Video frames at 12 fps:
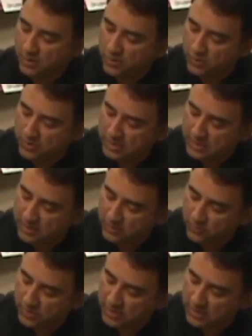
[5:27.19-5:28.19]
you
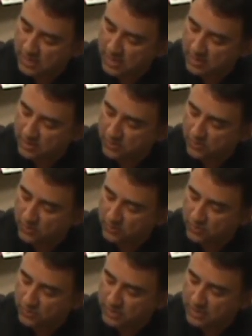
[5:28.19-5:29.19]
clean with an
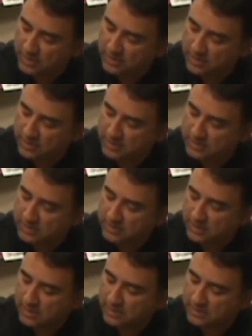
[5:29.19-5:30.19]
alcohol. You clean
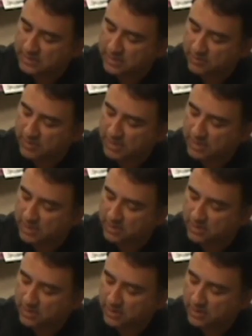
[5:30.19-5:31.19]
this this area
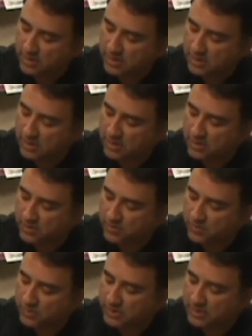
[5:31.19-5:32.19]
here uh,
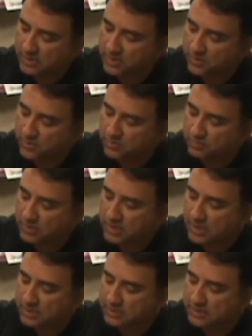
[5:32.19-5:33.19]
with a little
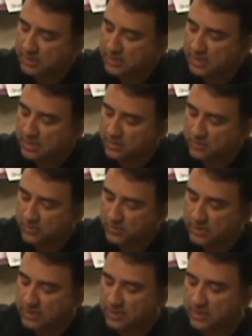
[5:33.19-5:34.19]
cotton and
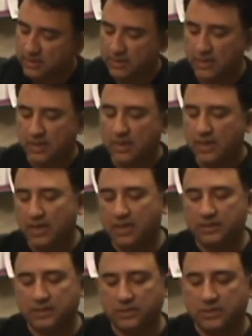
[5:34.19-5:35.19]
alcohol in there,
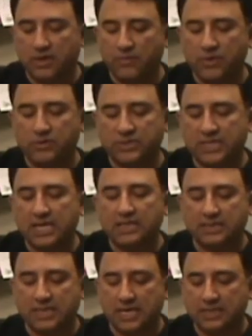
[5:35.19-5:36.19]
and that way you
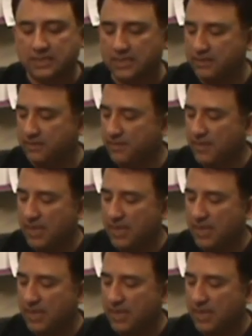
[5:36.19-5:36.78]
sanitize it.